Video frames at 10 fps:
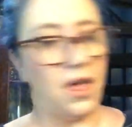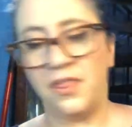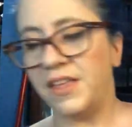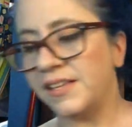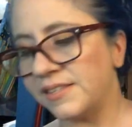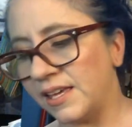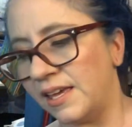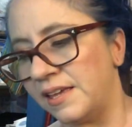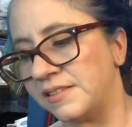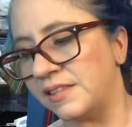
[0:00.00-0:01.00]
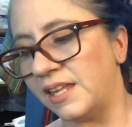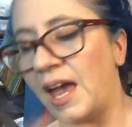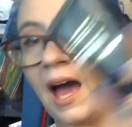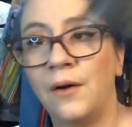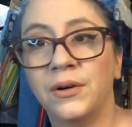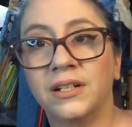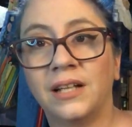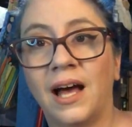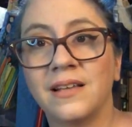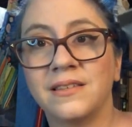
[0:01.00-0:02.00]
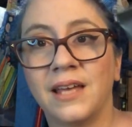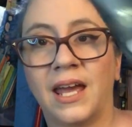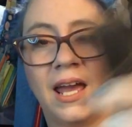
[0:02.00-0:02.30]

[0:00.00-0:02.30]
This is the Hourglass